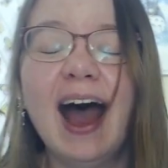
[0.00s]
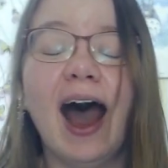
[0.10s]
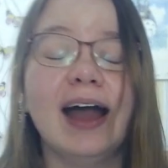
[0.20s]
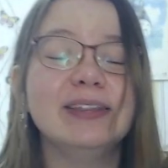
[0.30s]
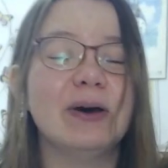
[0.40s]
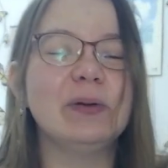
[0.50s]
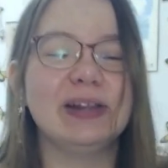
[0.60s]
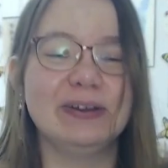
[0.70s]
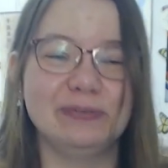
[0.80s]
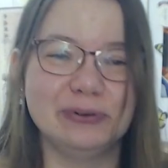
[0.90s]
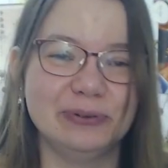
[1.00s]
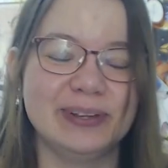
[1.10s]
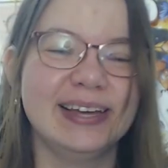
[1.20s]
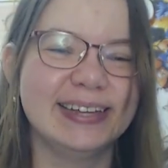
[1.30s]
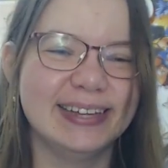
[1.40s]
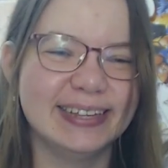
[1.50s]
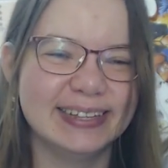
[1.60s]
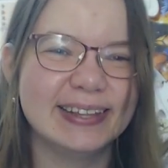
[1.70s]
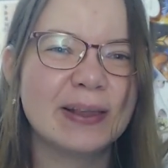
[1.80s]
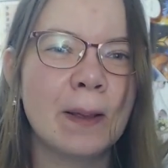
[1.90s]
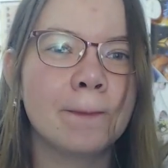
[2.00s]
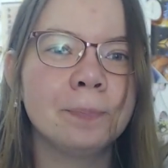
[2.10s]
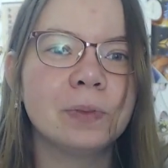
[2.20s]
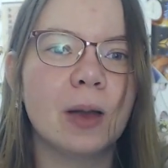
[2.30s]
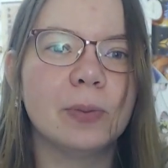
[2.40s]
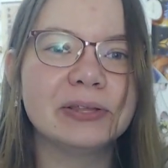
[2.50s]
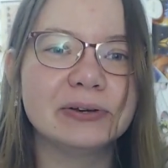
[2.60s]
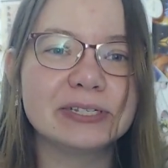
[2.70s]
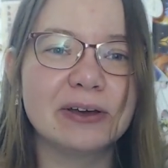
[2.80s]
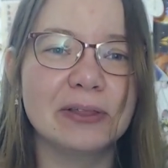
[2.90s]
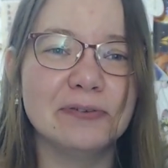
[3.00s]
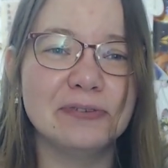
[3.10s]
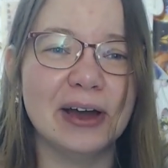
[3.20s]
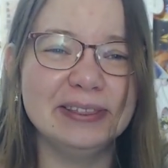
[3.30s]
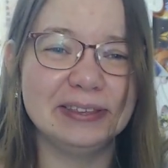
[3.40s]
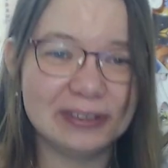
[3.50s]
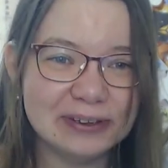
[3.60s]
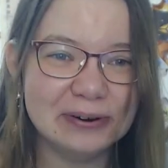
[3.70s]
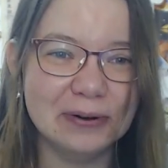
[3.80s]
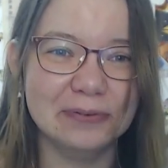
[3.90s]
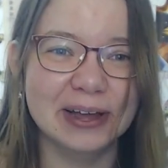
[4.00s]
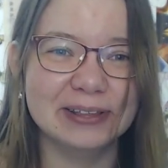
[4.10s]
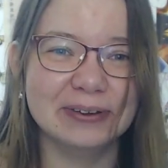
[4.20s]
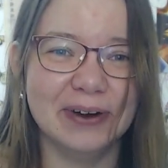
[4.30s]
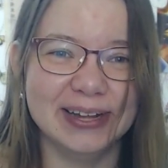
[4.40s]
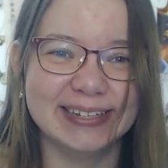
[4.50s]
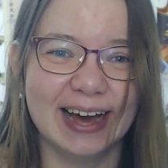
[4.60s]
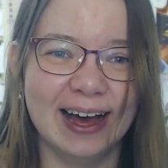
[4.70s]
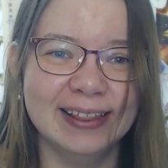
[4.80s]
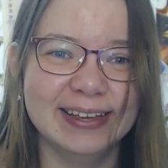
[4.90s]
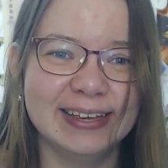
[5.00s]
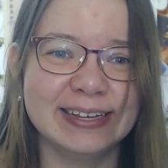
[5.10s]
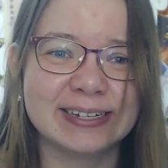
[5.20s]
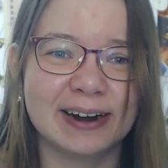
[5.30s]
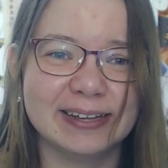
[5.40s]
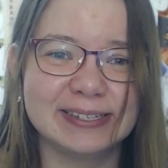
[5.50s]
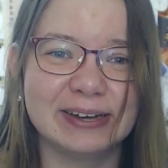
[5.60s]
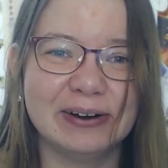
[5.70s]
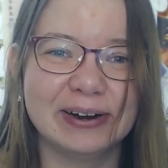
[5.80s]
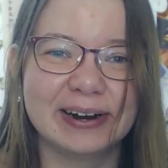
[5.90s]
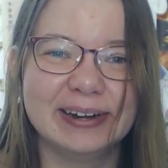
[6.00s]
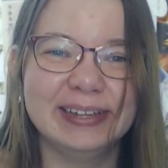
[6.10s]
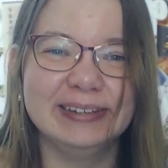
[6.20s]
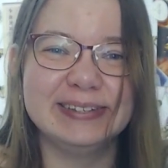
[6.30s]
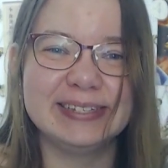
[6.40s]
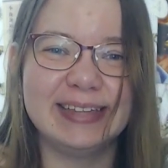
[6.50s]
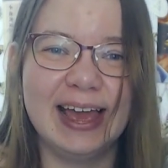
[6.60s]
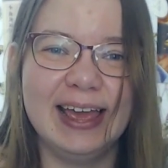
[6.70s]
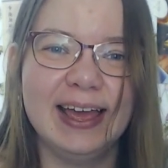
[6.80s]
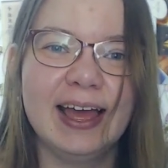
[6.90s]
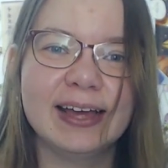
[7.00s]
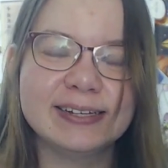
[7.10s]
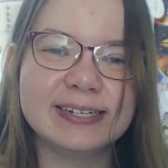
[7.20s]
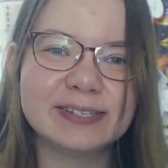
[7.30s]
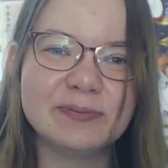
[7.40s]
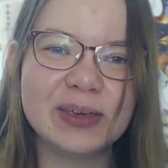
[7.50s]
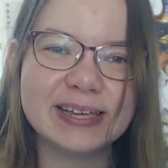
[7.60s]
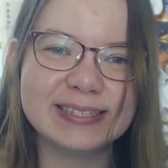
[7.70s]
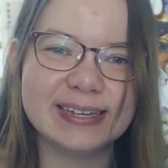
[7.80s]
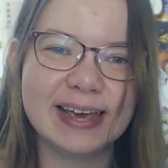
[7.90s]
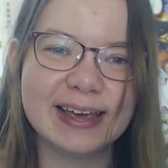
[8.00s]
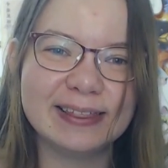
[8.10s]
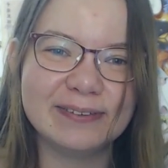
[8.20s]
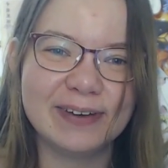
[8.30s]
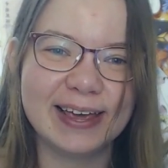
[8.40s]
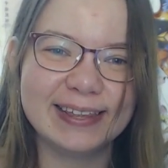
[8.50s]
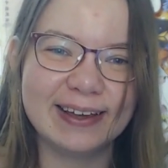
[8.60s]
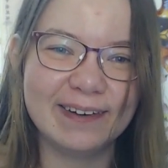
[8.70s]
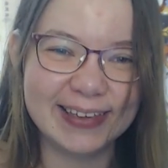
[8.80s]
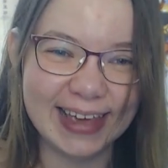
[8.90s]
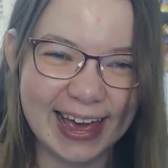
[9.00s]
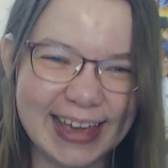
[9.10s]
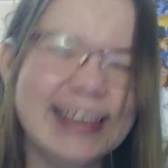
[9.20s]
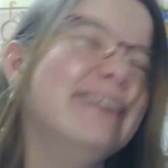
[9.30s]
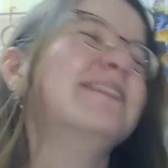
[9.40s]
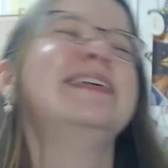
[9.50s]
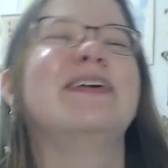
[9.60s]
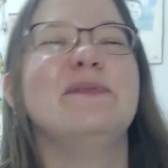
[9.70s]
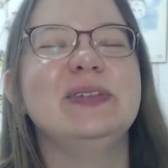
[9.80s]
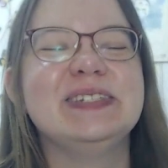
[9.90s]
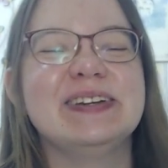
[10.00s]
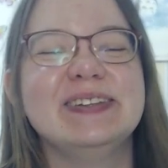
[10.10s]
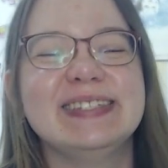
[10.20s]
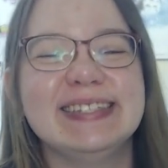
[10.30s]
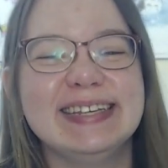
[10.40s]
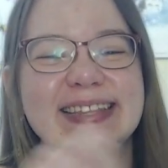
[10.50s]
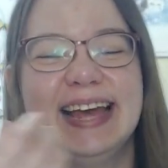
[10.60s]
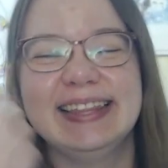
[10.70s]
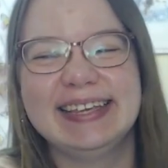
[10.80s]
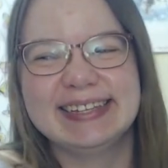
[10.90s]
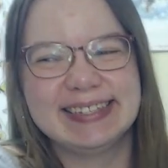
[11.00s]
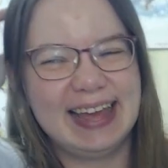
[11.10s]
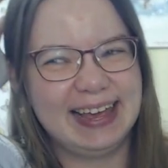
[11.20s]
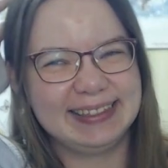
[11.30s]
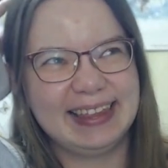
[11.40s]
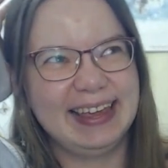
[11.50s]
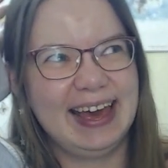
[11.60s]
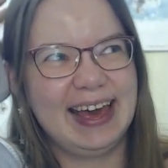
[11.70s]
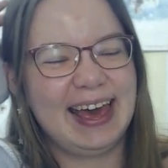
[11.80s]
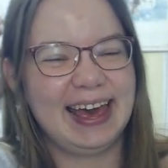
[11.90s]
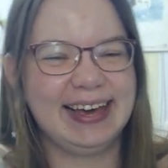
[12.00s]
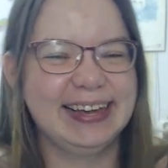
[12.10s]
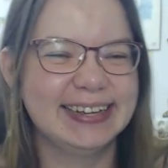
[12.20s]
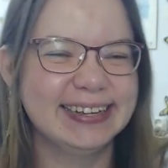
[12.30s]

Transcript: I totally would. But who's gonna find you when you are done? He's right, Zoro. You stay. Just be a dear and wait, okay? Even Robin joins in and he's like, heck.